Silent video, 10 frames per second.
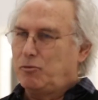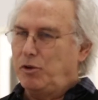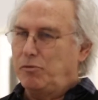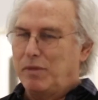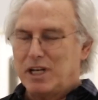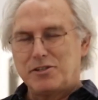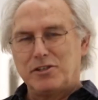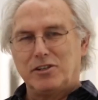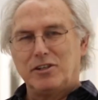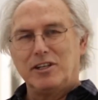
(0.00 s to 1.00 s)
with
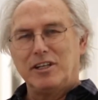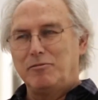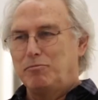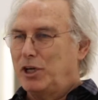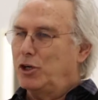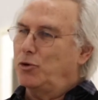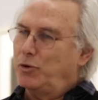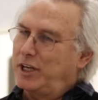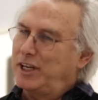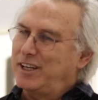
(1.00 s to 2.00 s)
muscle and
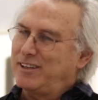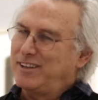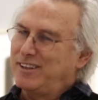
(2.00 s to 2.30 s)
bone in it.